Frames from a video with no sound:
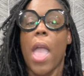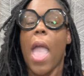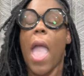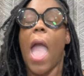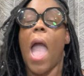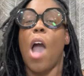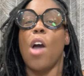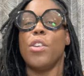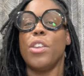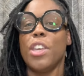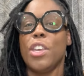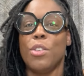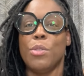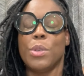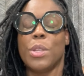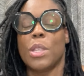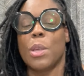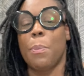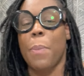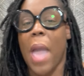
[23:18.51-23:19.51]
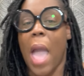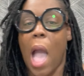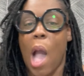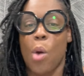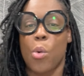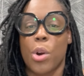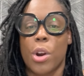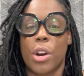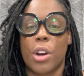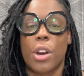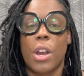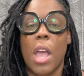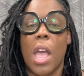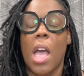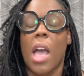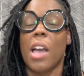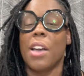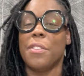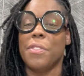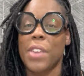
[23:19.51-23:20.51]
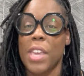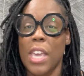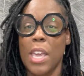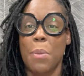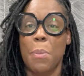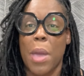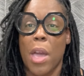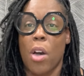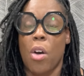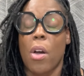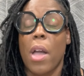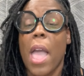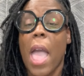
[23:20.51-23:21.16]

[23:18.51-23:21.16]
how to use the power of email,